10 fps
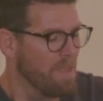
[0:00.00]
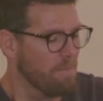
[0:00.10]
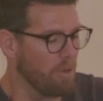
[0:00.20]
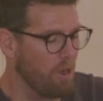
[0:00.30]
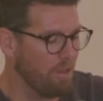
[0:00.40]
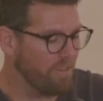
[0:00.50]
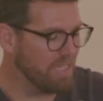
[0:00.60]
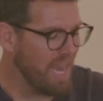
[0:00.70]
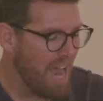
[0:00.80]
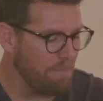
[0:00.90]
But all
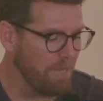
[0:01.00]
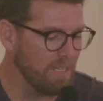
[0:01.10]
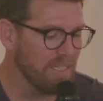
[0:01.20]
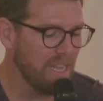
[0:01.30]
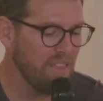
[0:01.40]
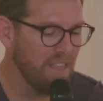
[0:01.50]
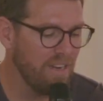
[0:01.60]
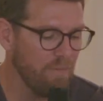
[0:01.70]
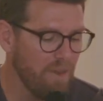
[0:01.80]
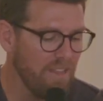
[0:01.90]
this happens, and
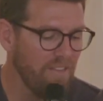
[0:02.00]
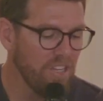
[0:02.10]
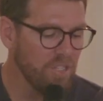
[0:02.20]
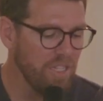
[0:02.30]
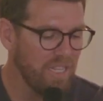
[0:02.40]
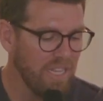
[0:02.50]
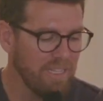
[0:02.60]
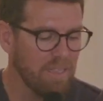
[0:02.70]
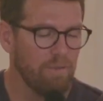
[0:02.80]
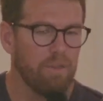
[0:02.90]
then we eventually
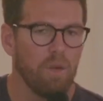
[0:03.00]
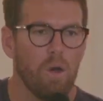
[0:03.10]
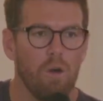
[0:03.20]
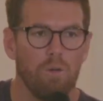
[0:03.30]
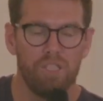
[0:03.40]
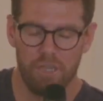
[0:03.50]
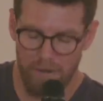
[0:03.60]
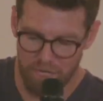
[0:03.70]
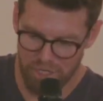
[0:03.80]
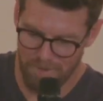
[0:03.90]
get to a whole
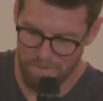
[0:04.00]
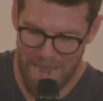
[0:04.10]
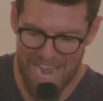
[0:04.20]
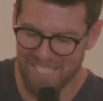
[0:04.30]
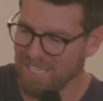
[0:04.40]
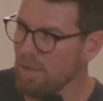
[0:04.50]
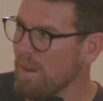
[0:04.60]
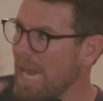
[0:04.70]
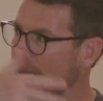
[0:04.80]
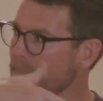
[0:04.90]
generation passing
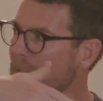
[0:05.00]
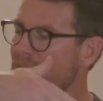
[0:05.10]
away,